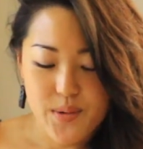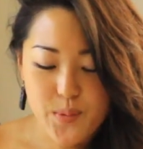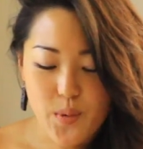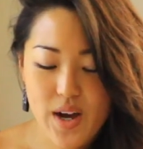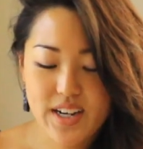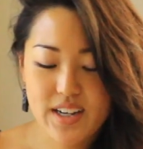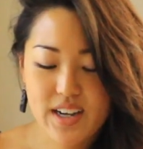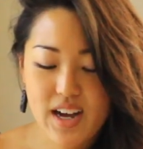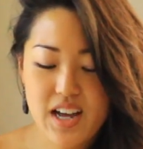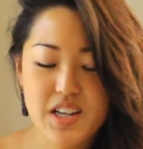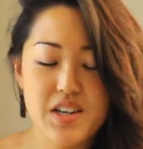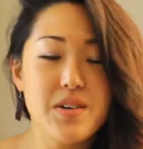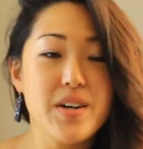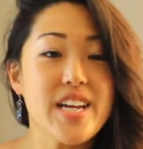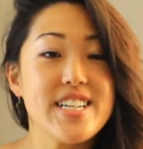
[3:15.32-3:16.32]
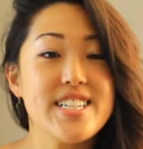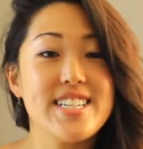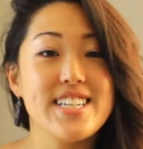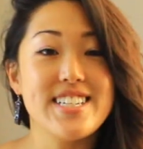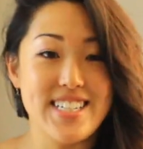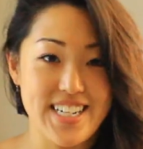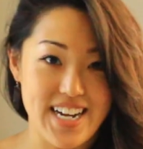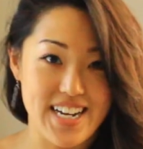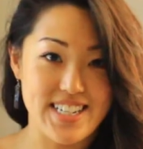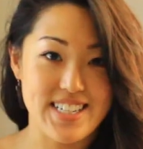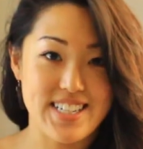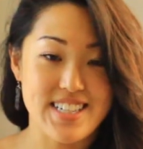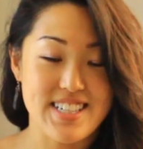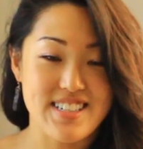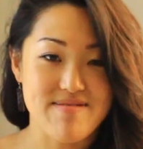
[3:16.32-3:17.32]
what got you into
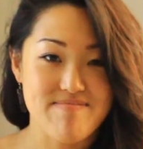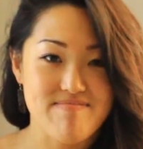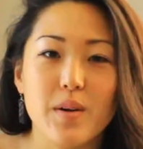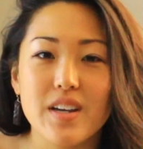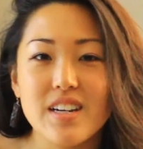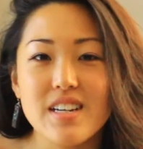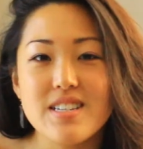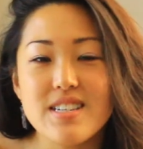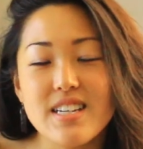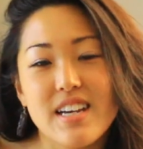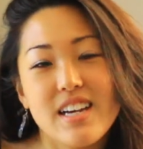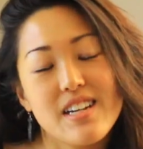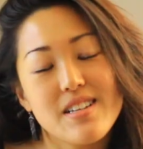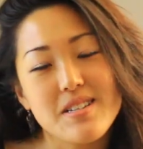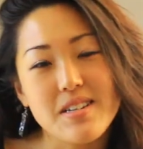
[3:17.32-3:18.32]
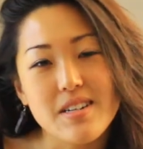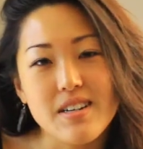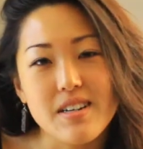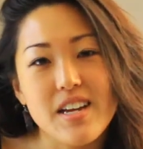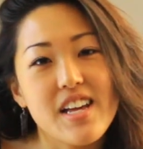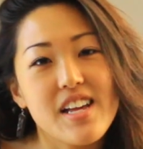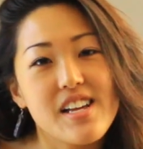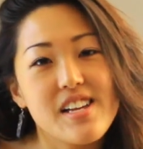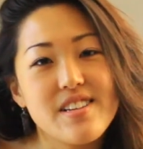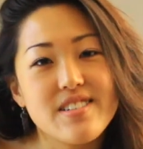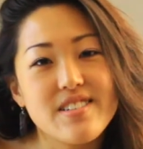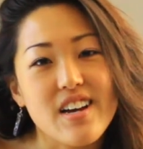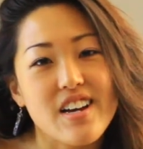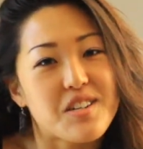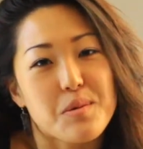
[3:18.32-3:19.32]
dance? Quick and easy answer
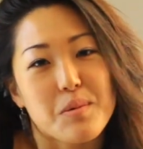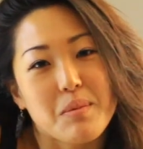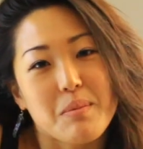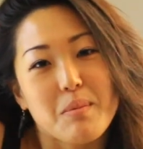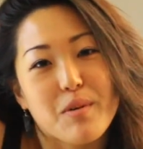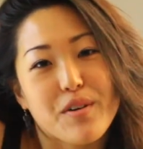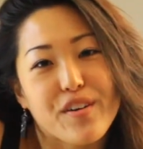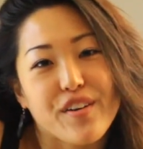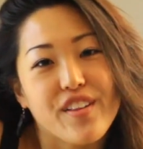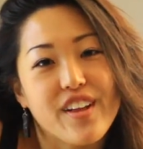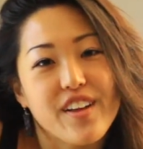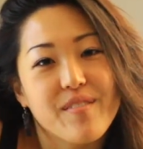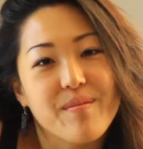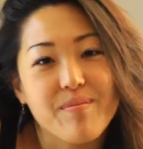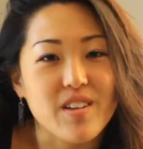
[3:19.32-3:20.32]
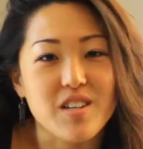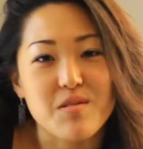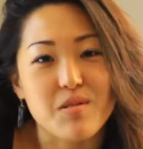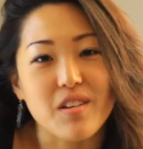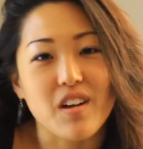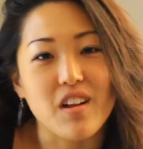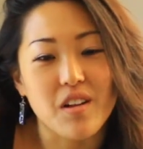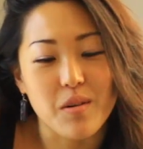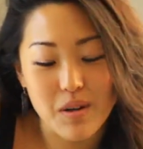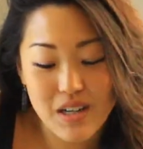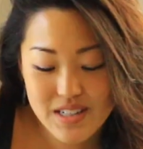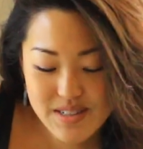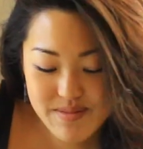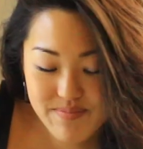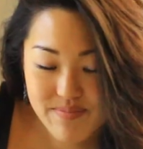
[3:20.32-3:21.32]
is, I just want to be more girly. That's really all it
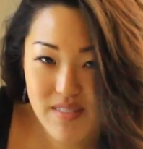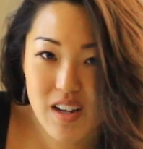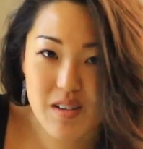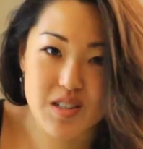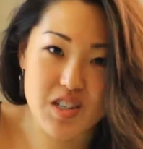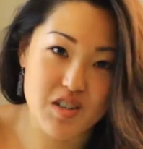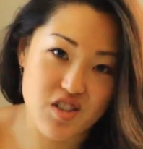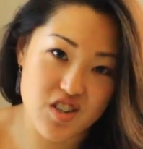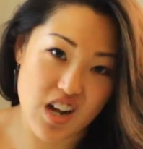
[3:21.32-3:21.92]
was. I was a huge